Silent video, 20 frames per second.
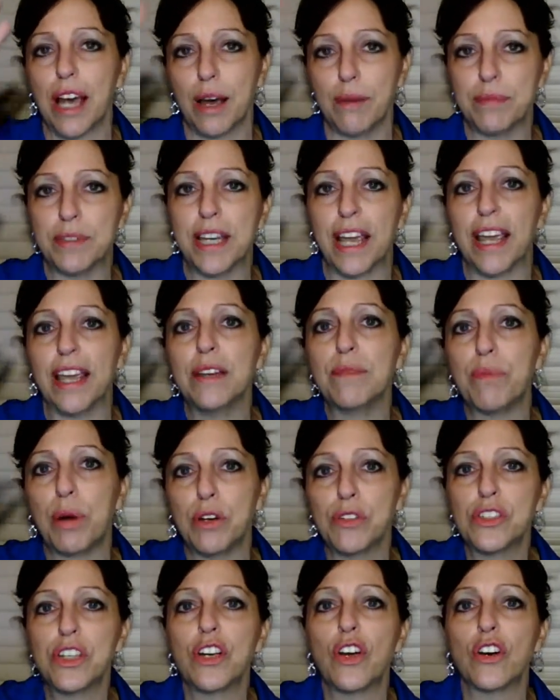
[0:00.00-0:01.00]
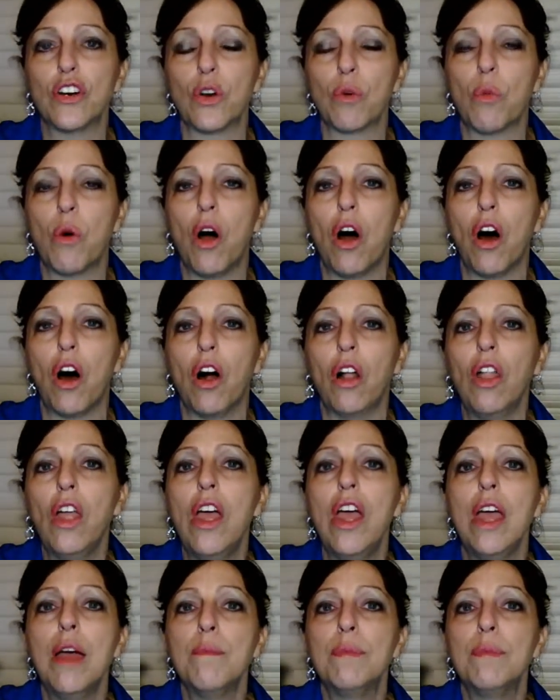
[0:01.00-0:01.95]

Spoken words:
update, posting on your wall,